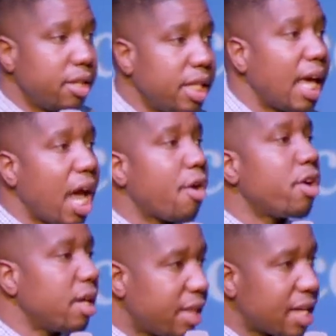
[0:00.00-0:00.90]
the
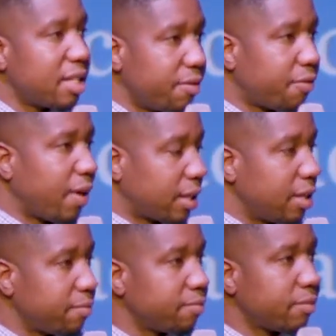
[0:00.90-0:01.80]
area that's
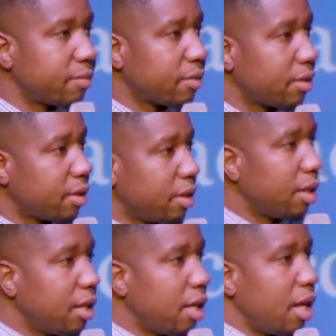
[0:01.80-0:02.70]
infected,
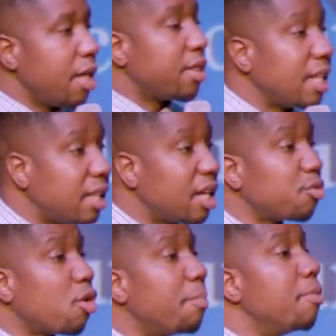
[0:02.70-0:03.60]
they
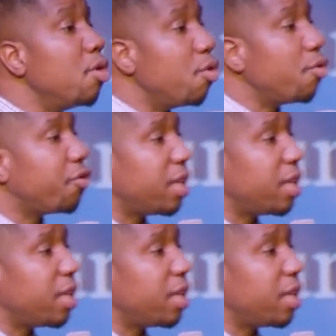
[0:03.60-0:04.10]
then remove